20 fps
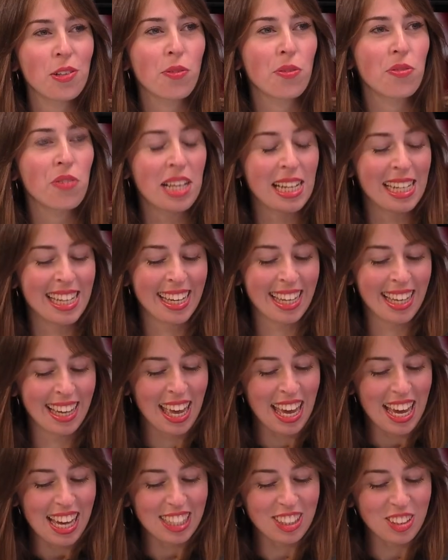feeling,
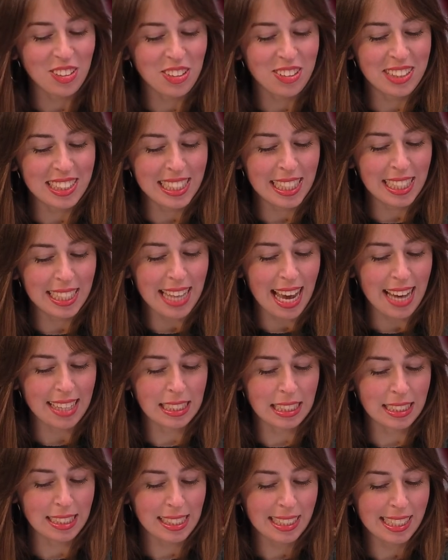do you think that
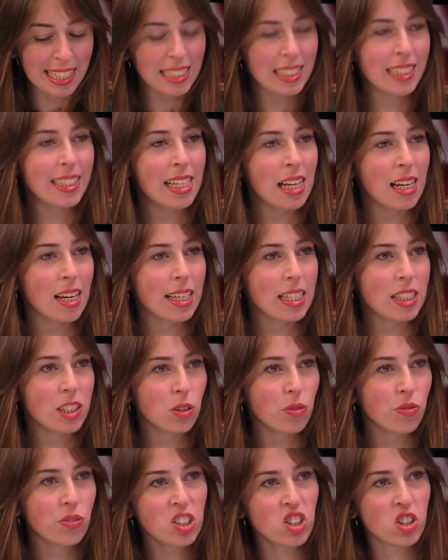this deal is
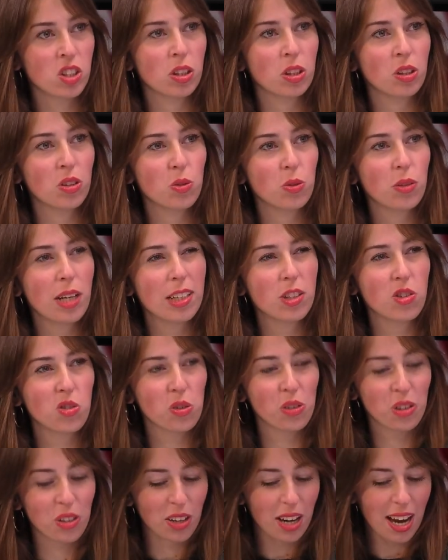sufficient to
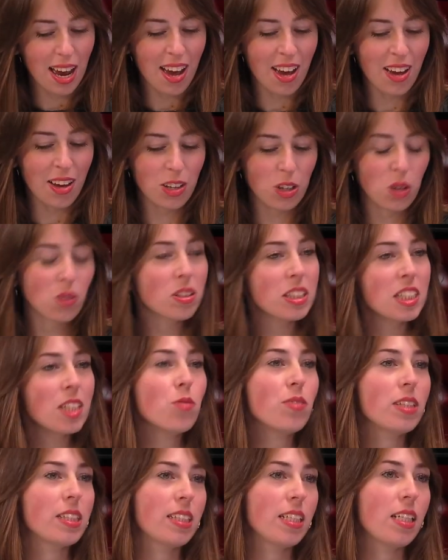ensure
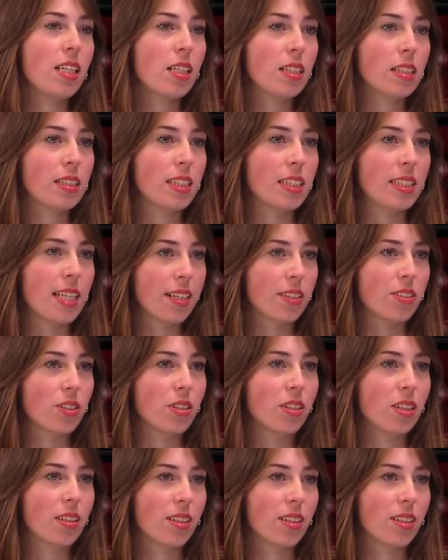continuity in this sector?